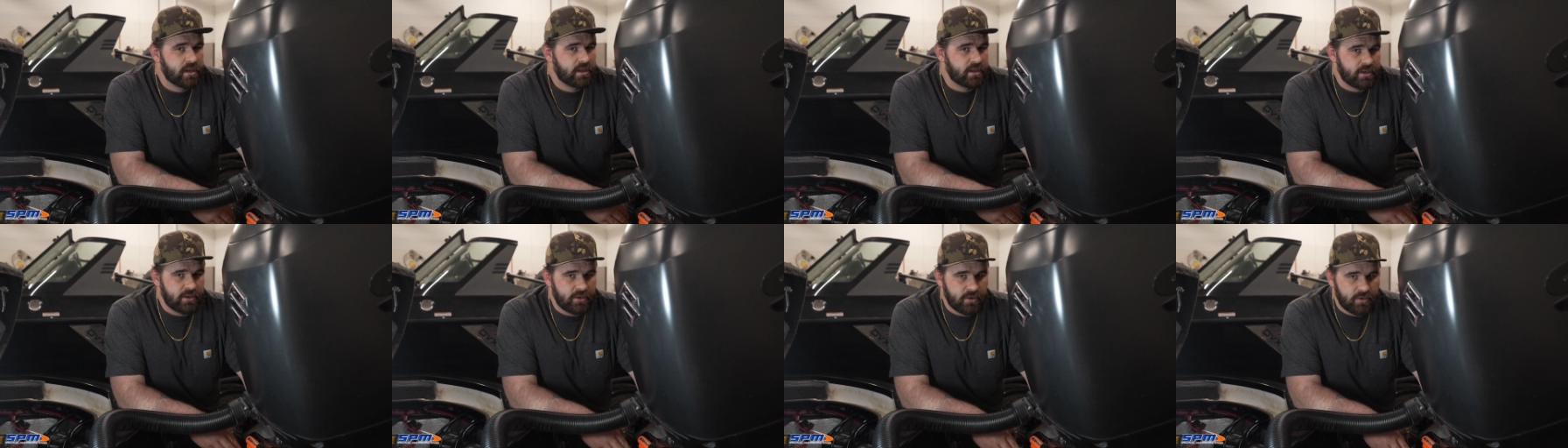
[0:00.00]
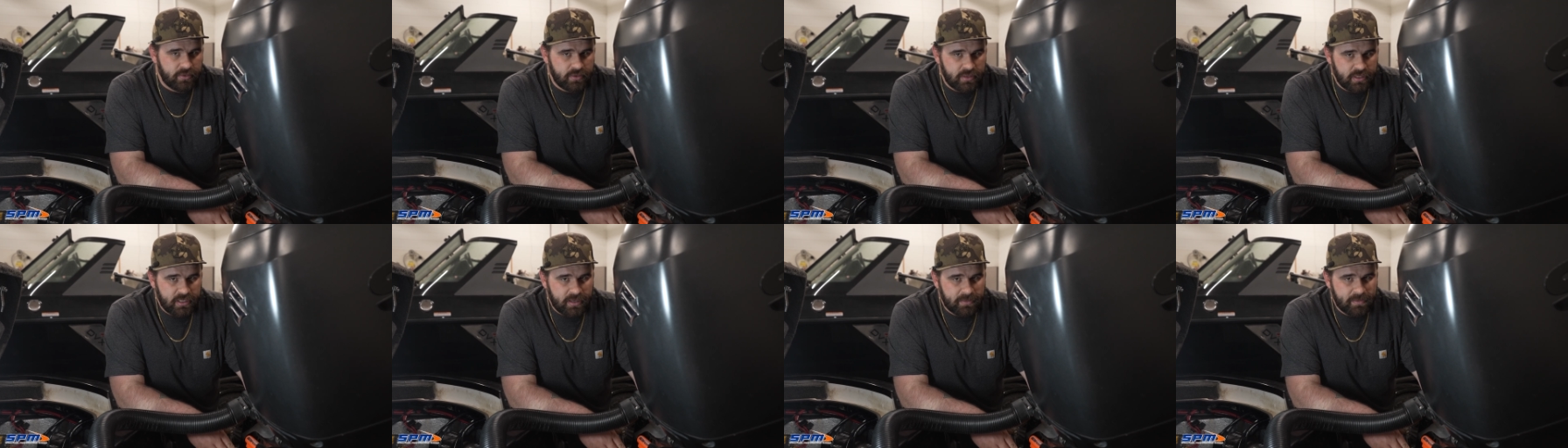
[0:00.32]
You
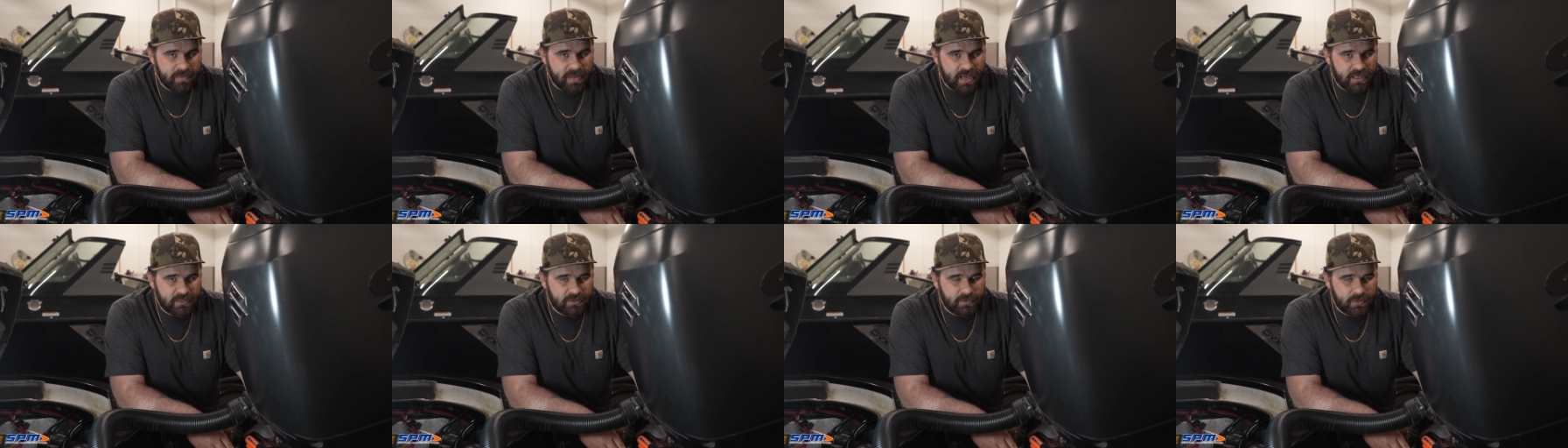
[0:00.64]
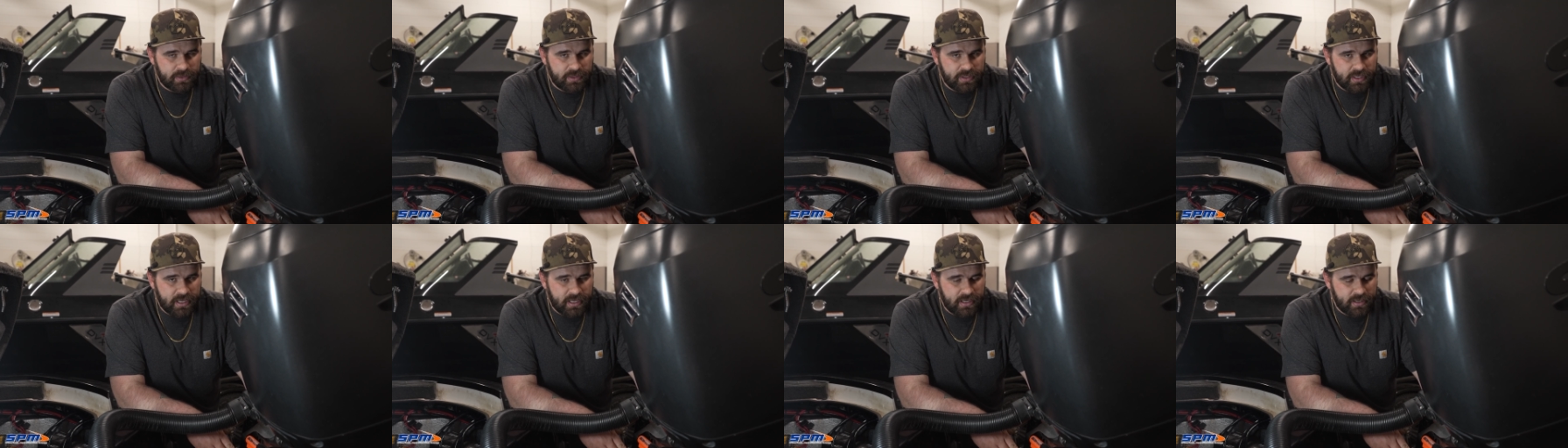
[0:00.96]
don't need to mess
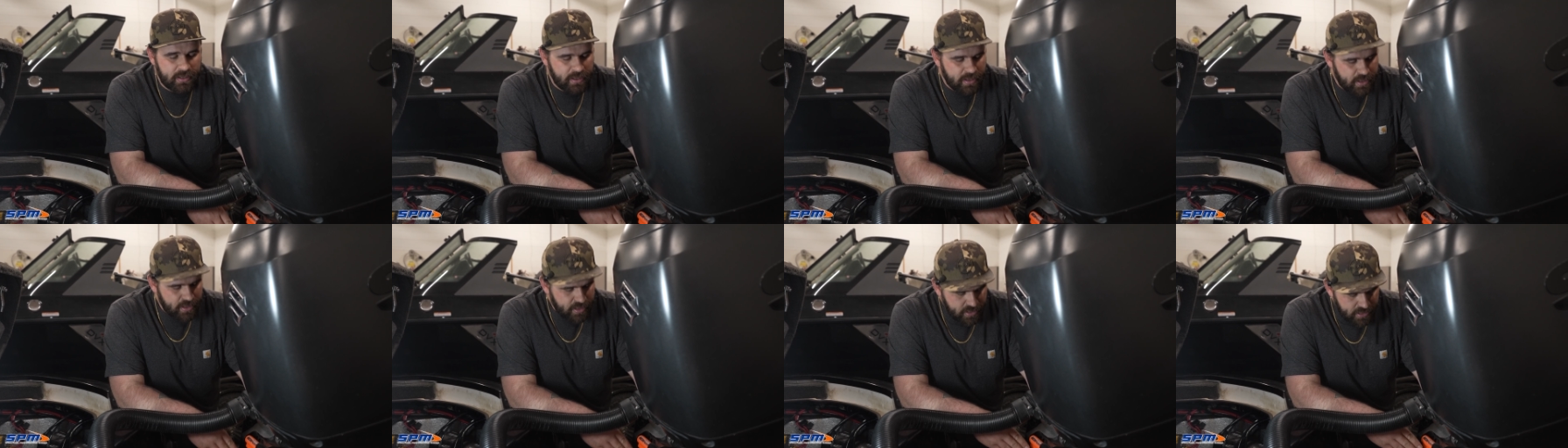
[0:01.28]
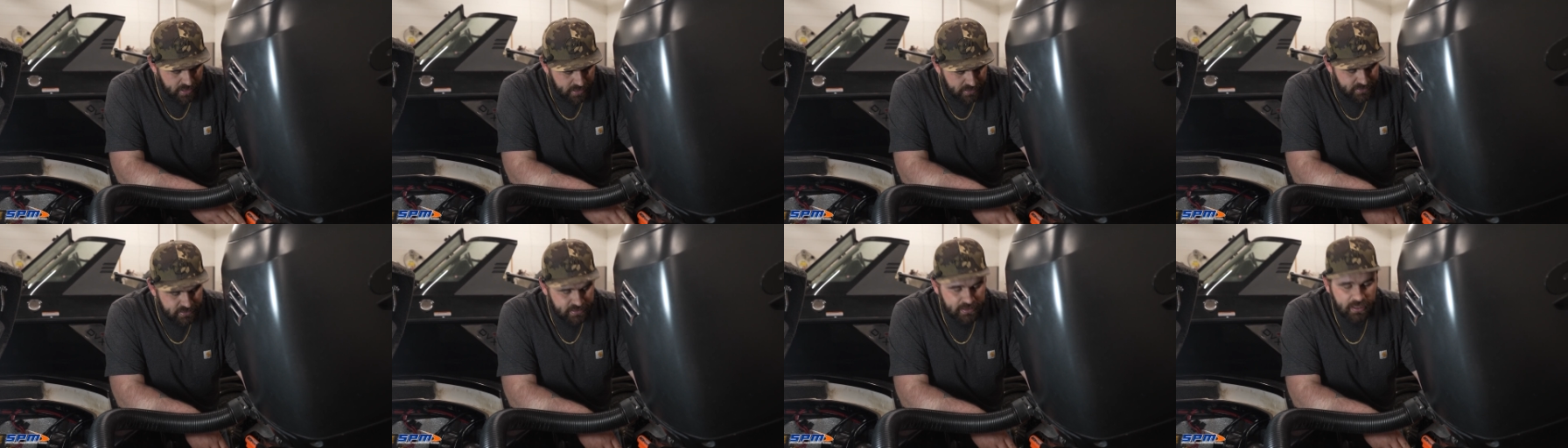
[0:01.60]
with it.
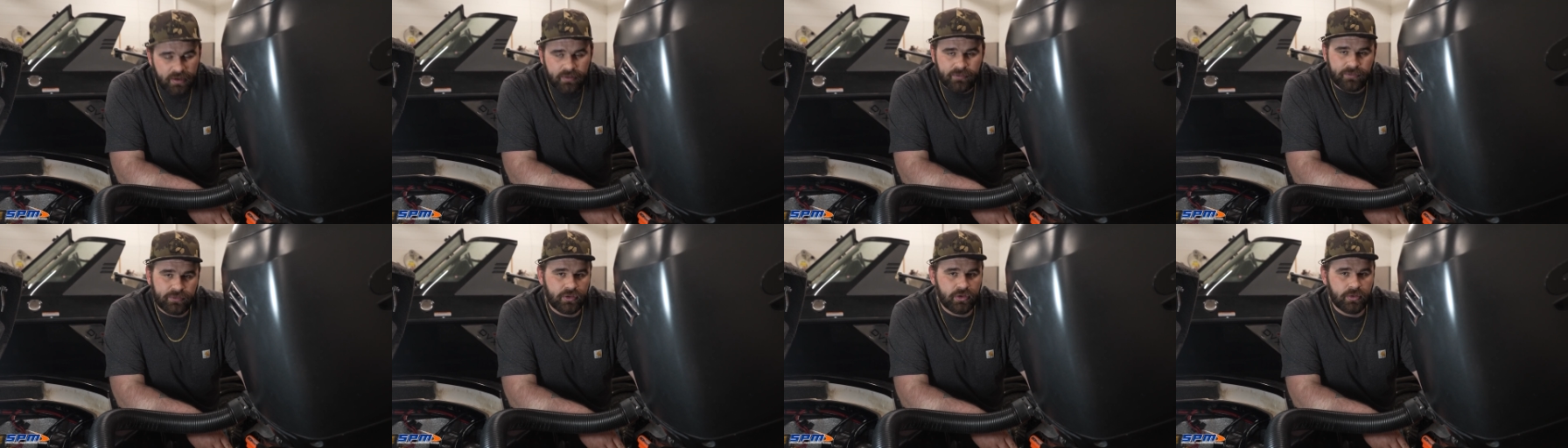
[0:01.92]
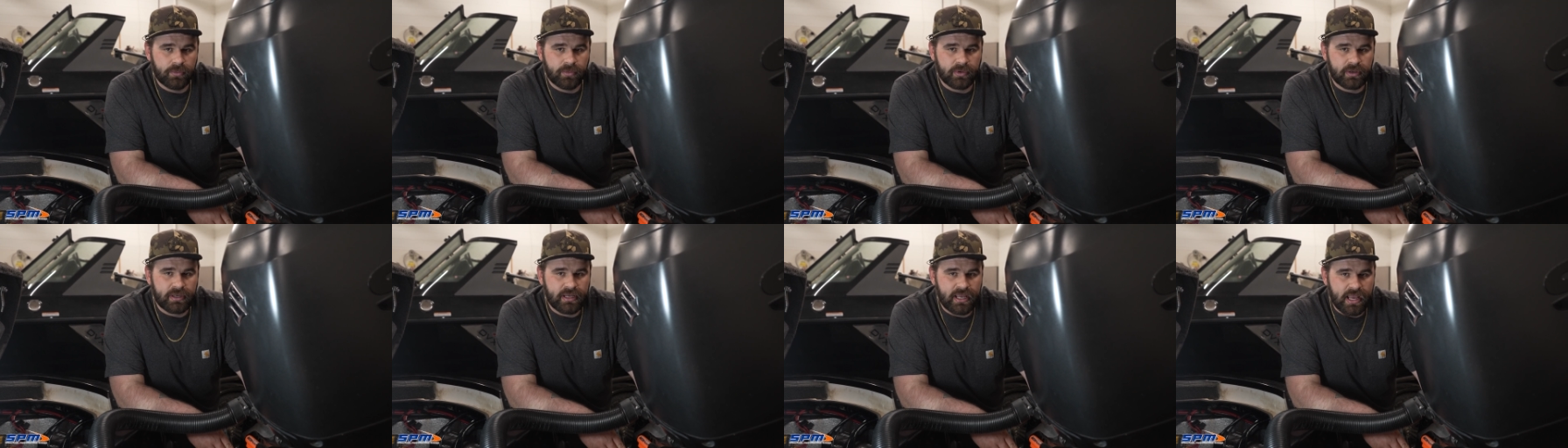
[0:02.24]
It's
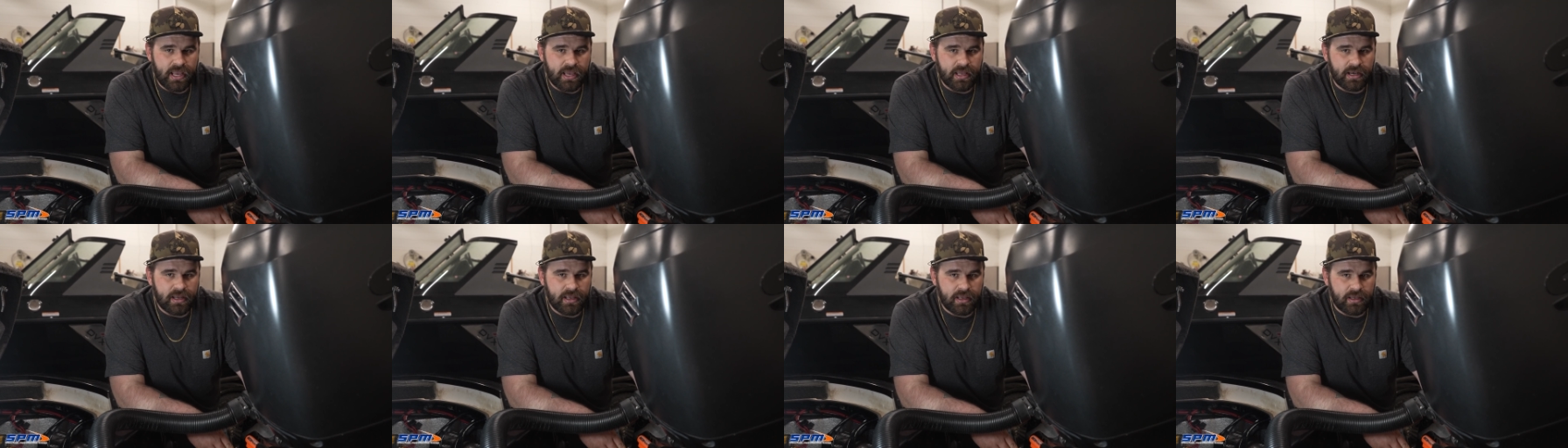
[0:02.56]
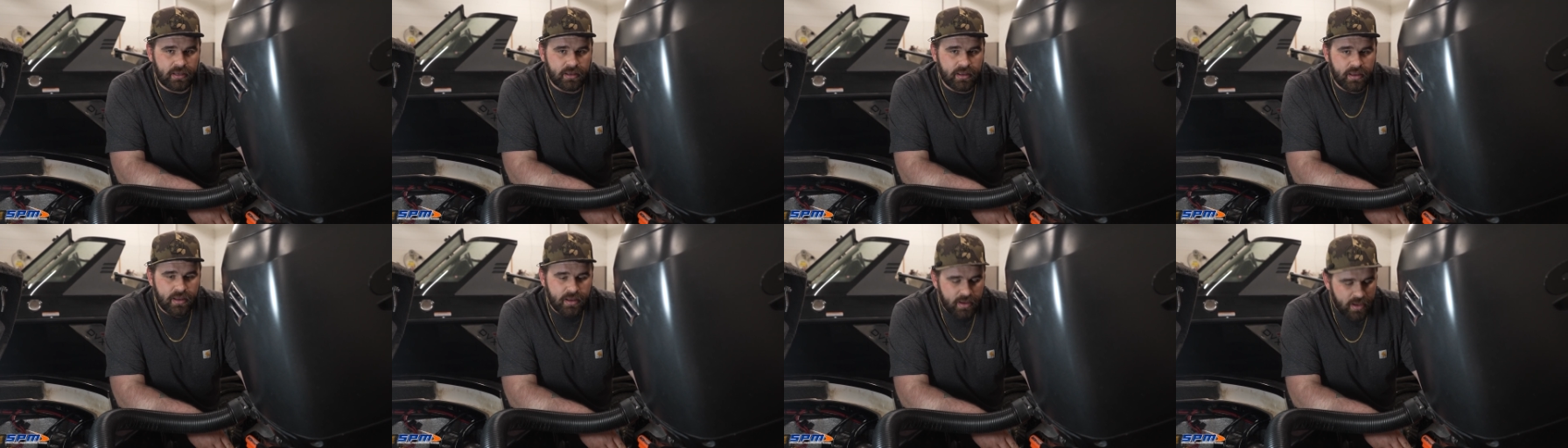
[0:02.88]

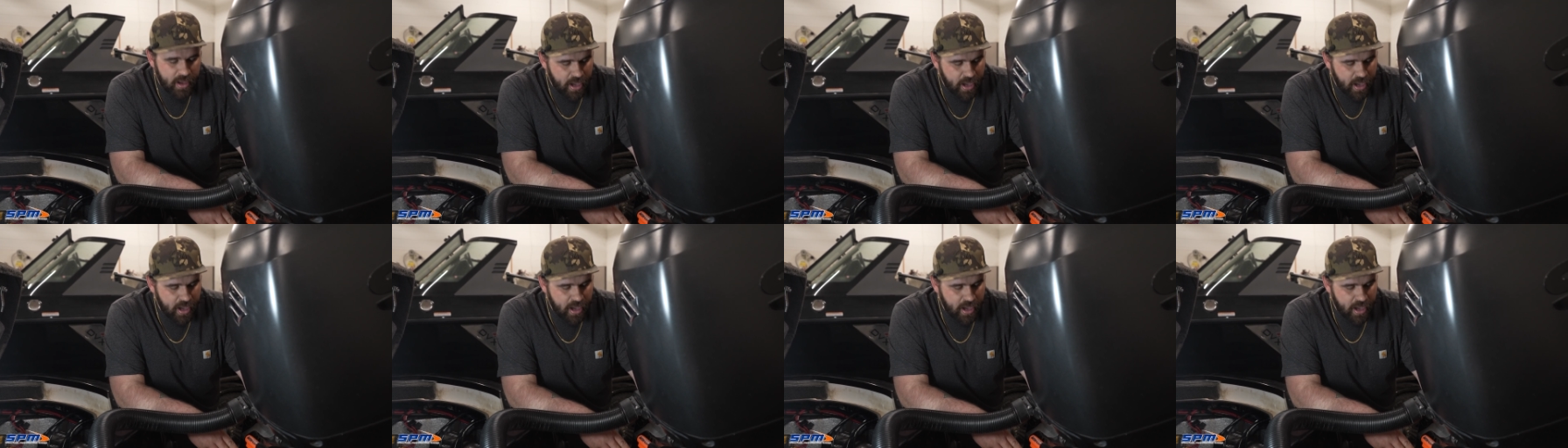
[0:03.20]
self-lubricating